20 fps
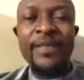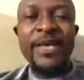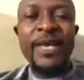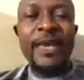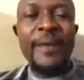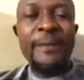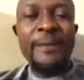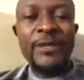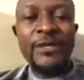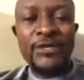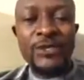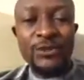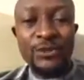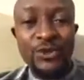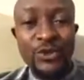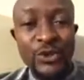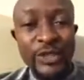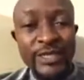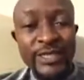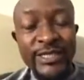episode
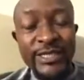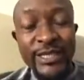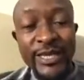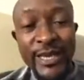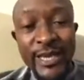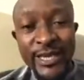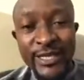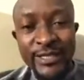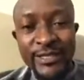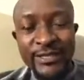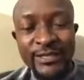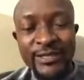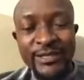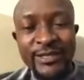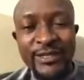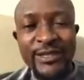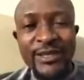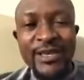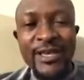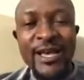28,
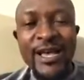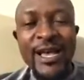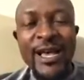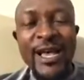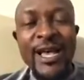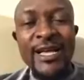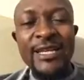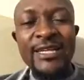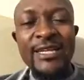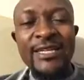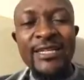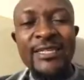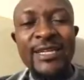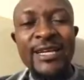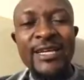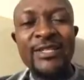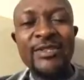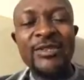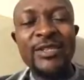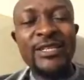and the
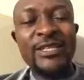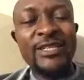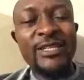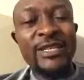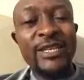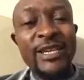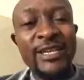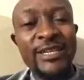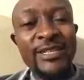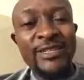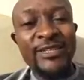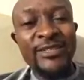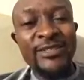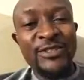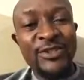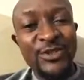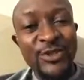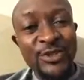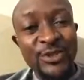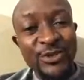title is Learn
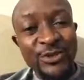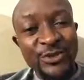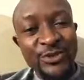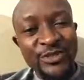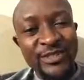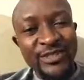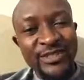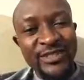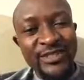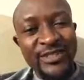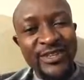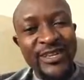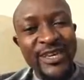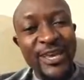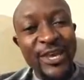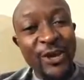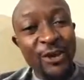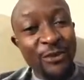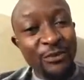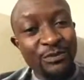to Use
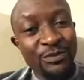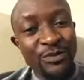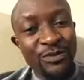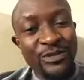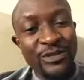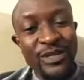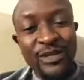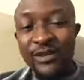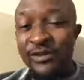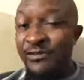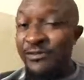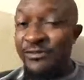a Computer.